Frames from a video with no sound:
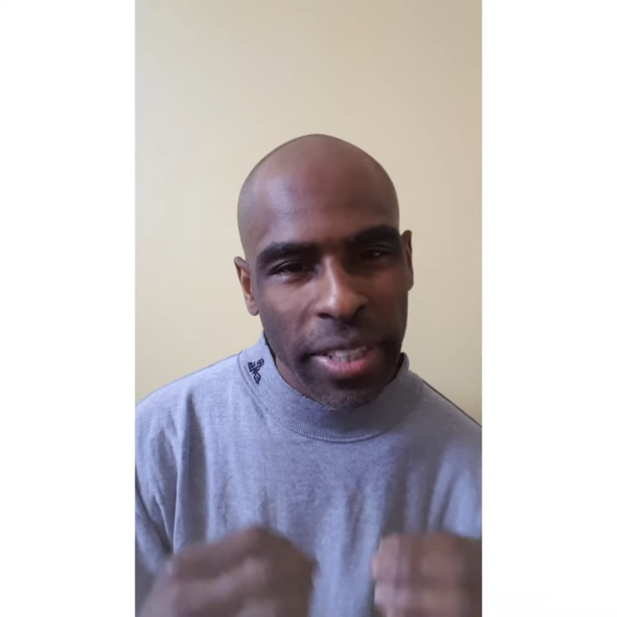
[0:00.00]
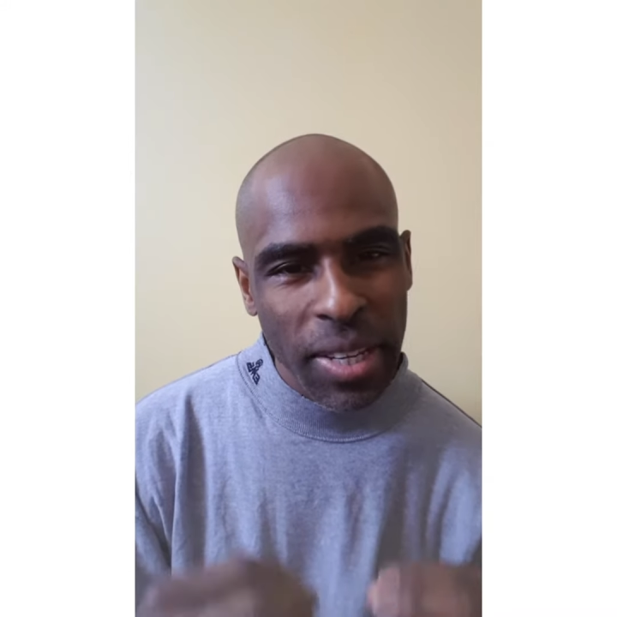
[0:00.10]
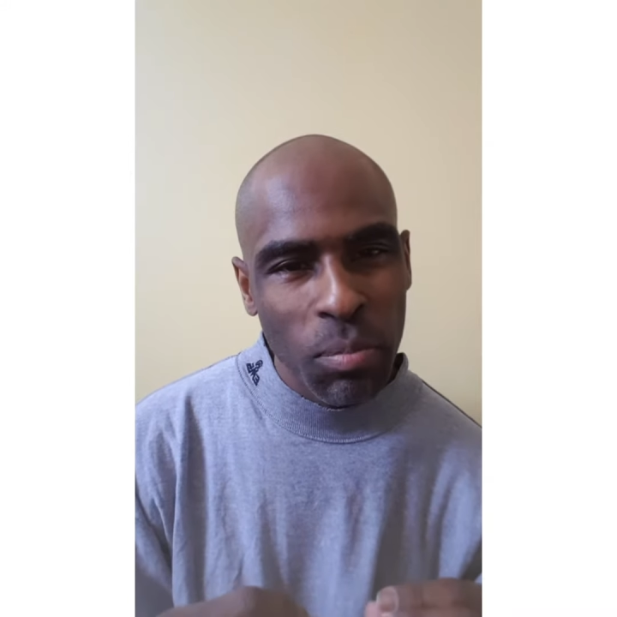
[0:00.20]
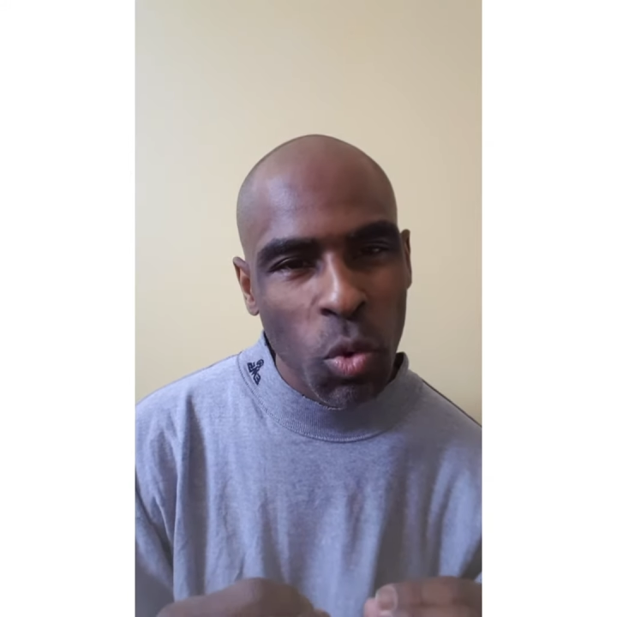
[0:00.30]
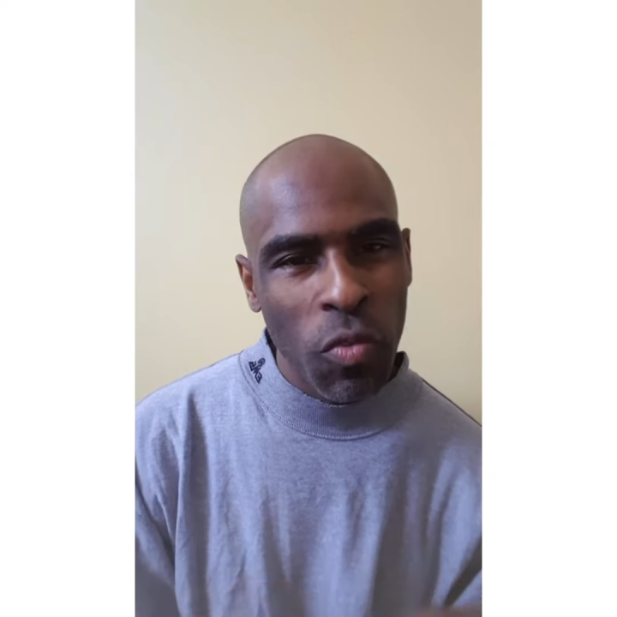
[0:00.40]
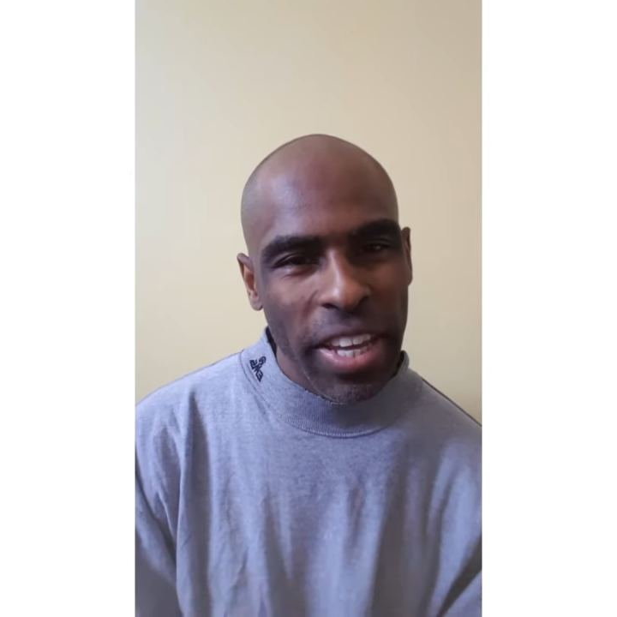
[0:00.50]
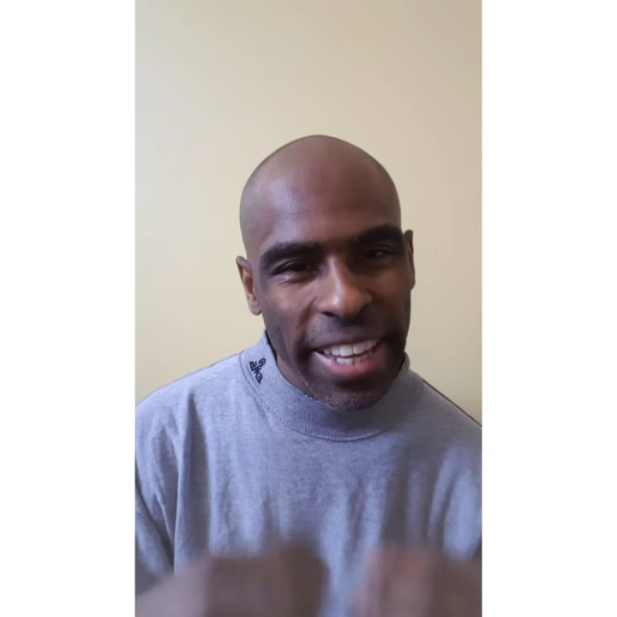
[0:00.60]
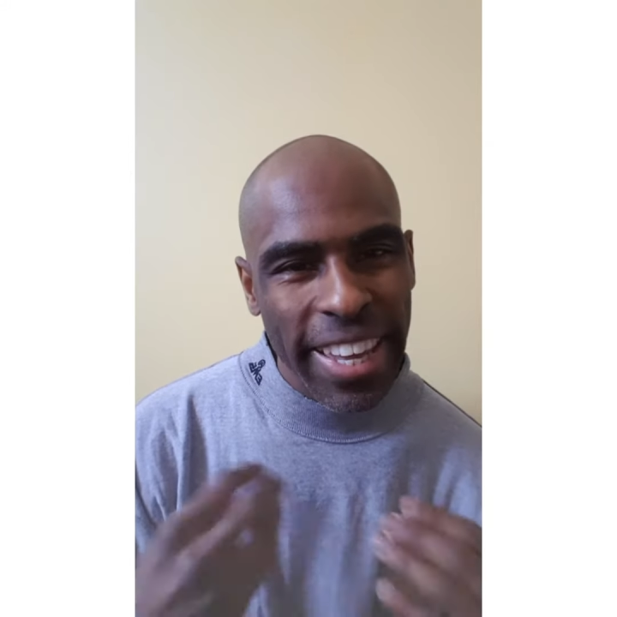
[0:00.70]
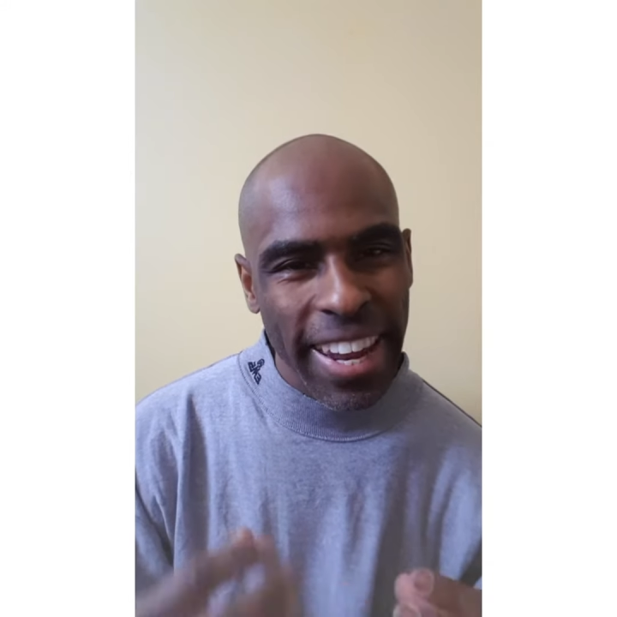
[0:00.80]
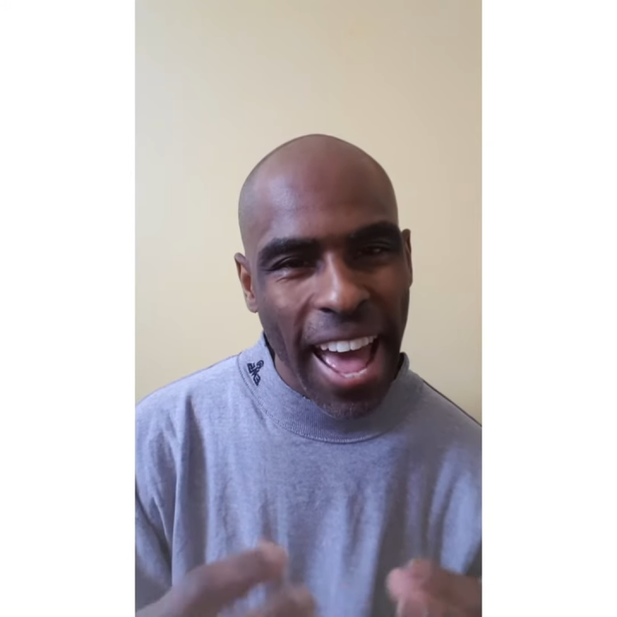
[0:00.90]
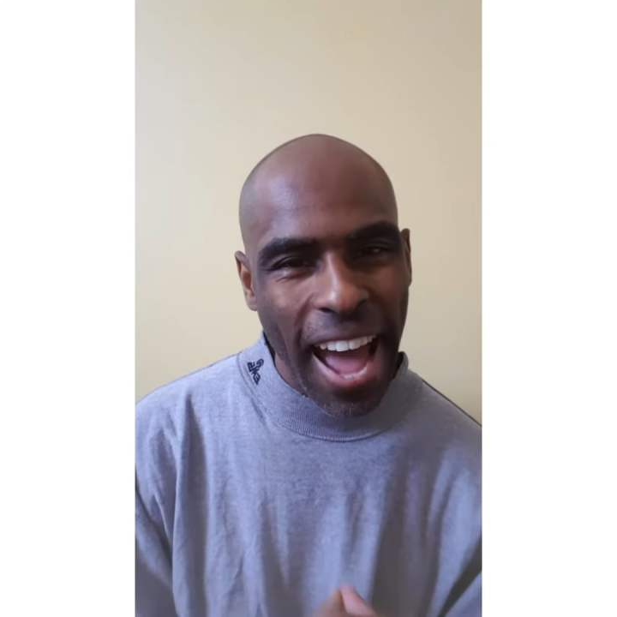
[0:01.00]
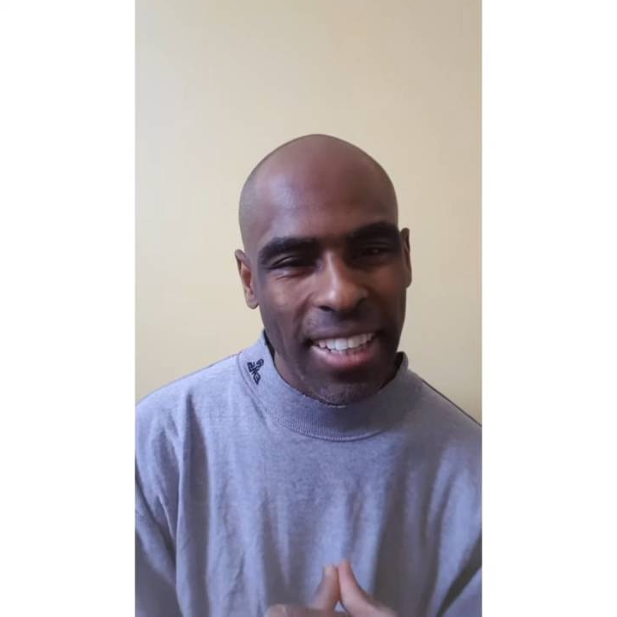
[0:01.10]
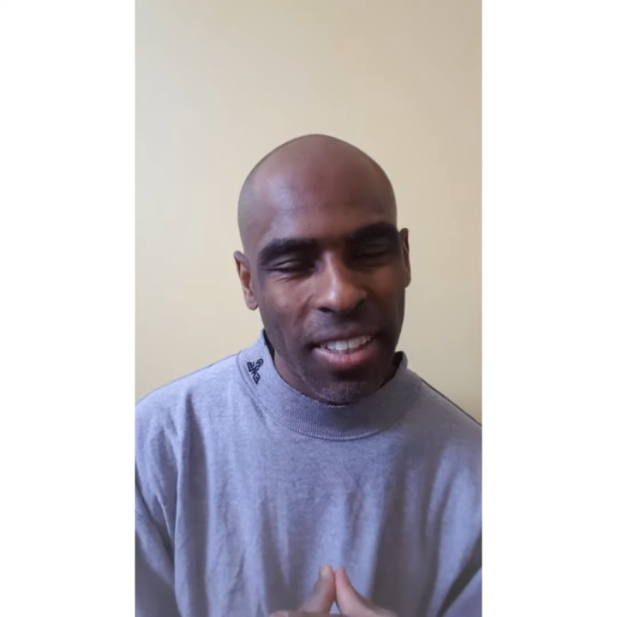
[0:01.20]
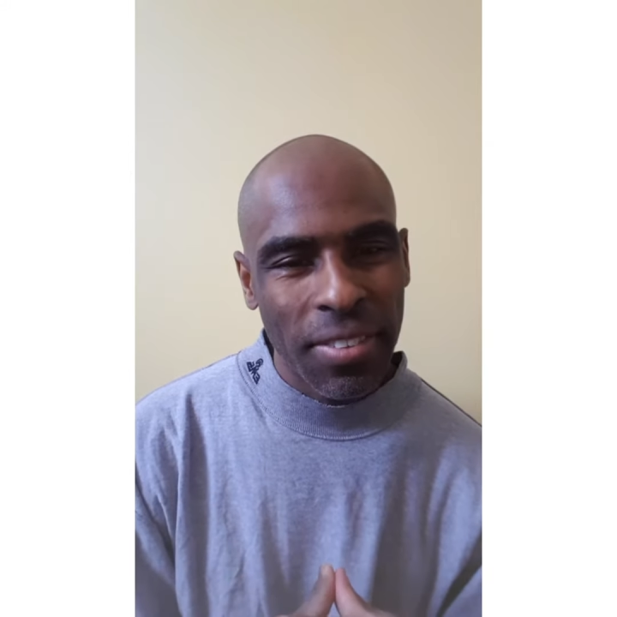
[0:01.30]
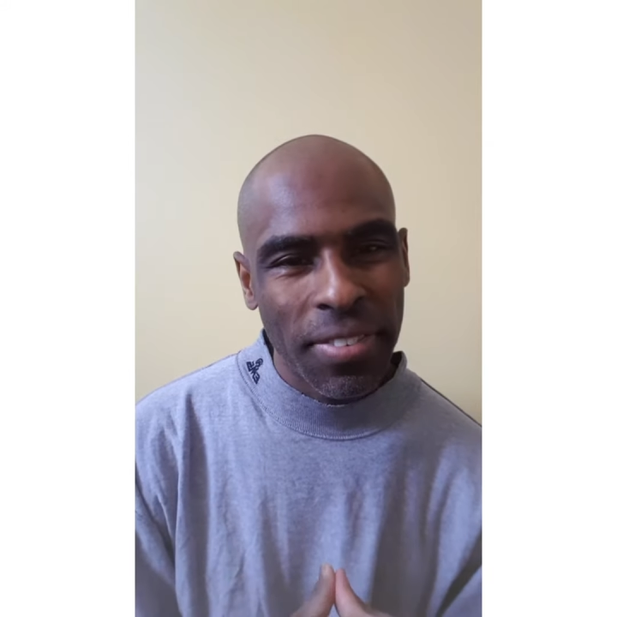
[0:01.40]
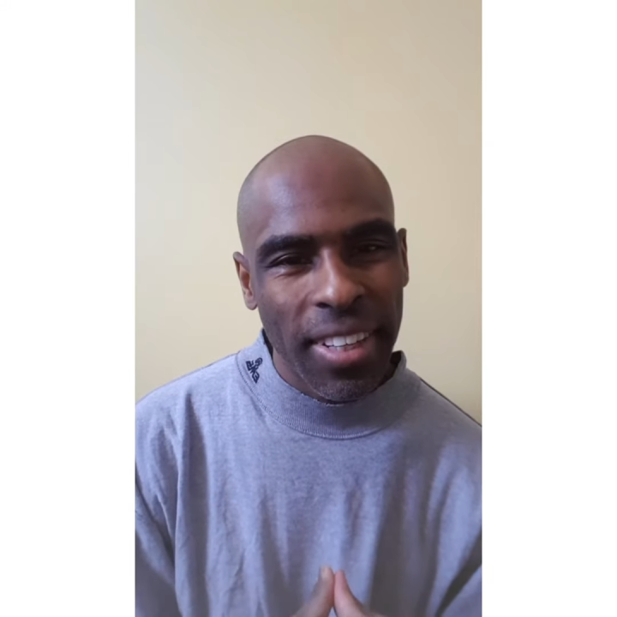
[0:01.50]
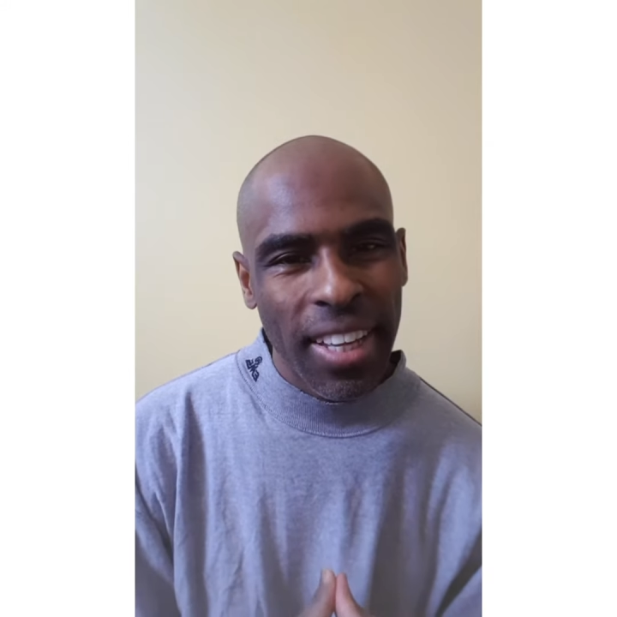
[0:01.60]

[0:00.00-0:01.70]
to get moving, get active.